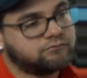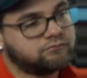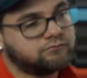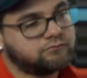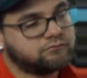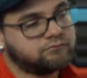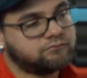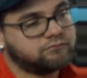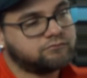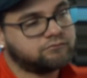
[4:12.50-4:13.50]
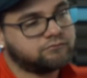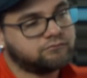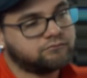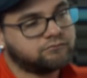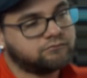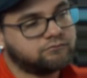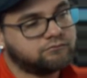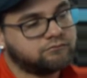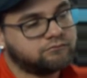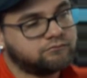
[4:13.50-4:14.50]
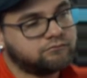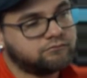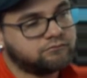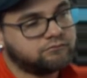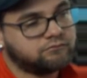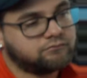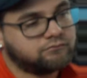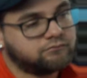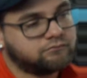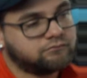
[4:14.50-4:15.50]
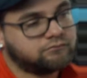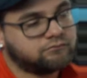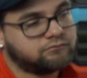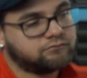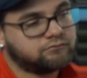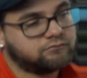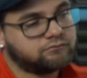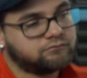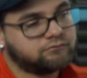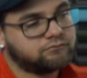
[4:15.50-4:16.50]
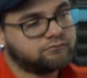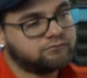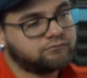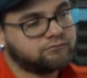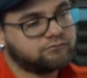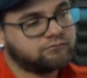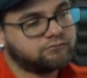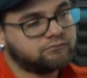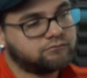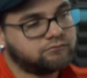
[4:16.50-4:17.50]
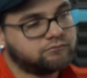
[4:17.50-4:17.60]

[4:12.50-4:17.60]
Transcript: The person shown says nothing.